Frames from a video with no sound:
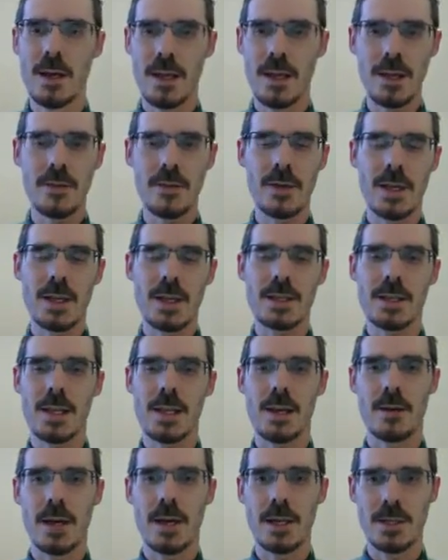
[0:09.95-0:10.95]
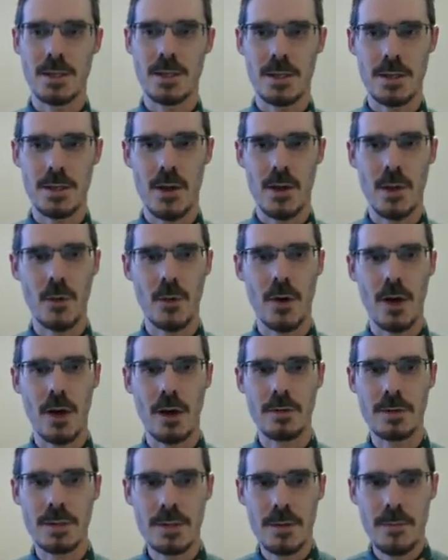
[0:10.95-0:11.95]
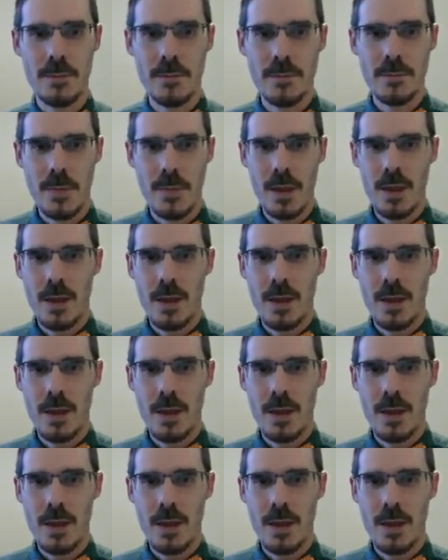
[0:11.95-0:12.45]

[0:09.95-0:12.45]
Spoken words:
even acceleration time graphs.